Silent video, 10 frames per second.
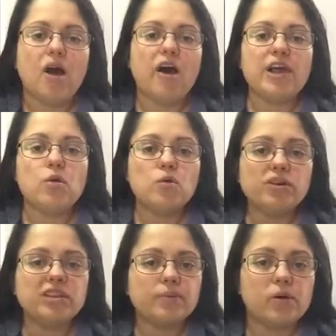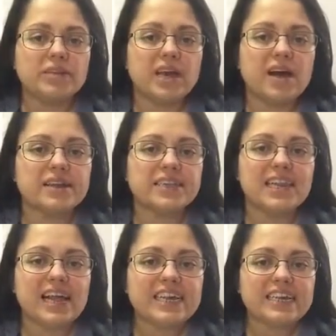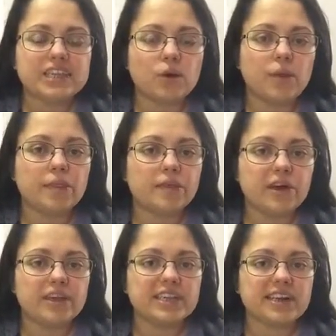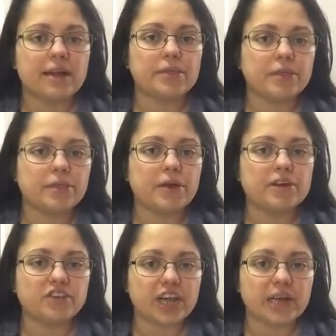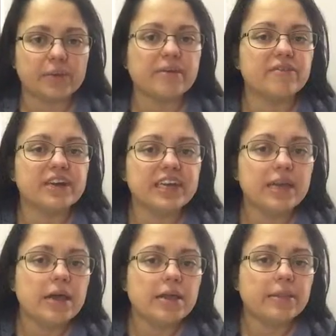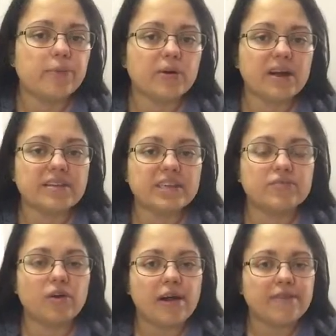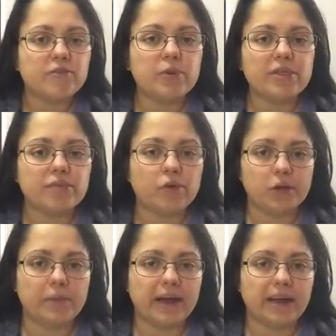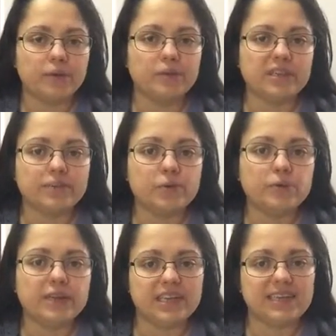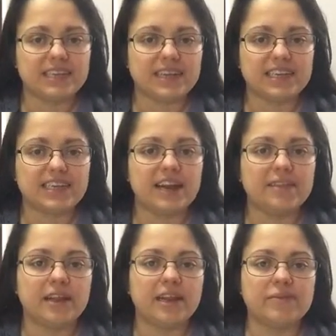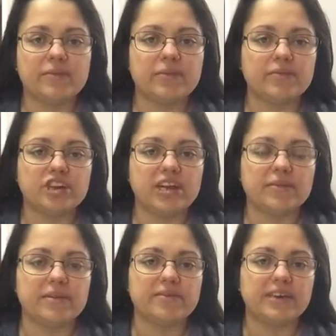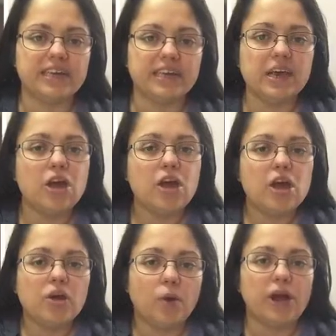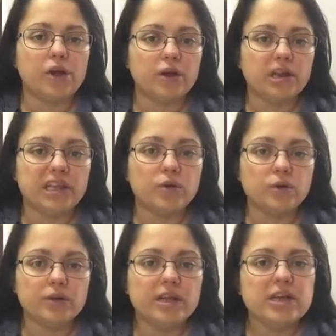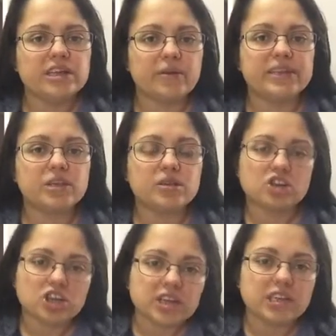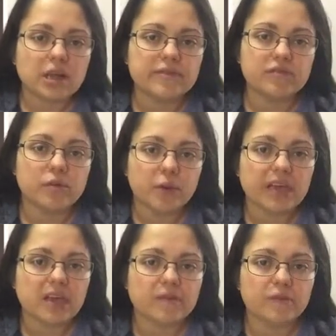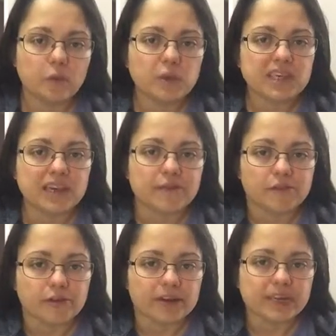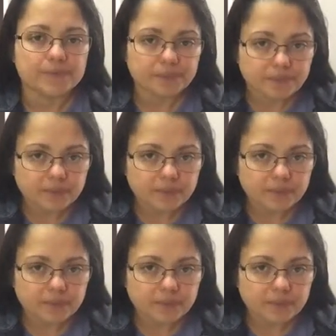I ordered the product late on Thursday the 3rd of January. The product arrived with Royal Mail this morning, Saturday the 11th of January, quite early on. So it took just over a week for delivery.